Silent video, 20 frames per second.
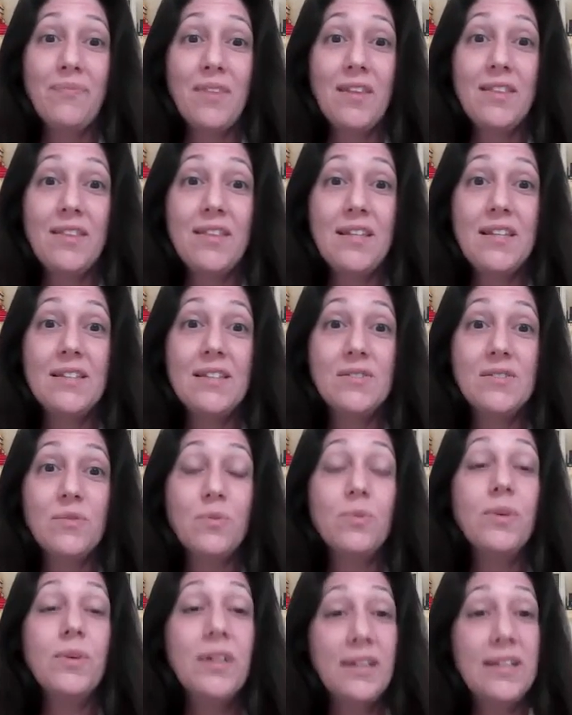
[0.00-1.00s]
these
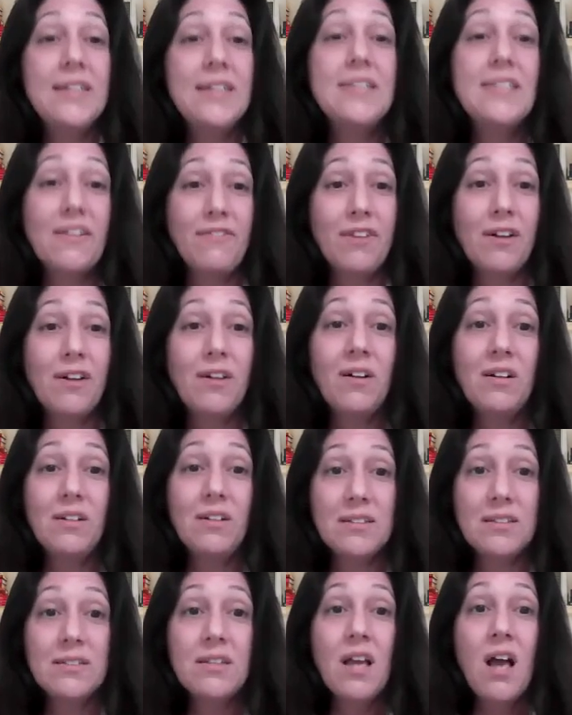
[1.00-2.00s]
really
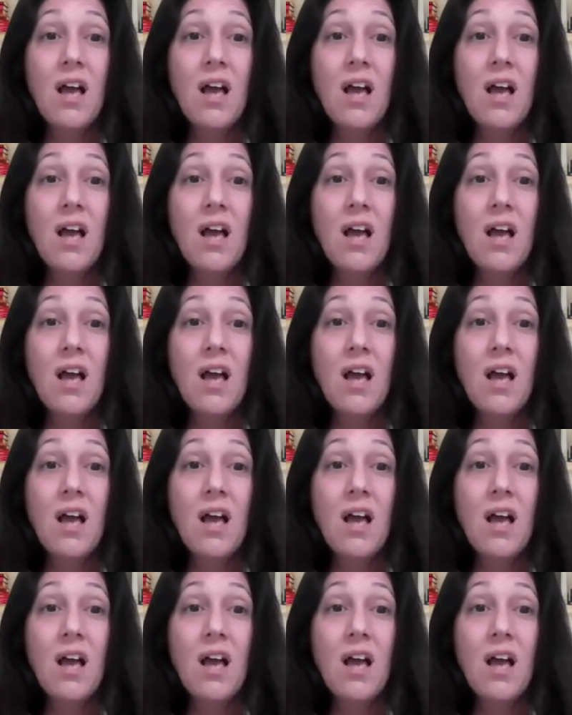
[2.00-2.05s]
difficult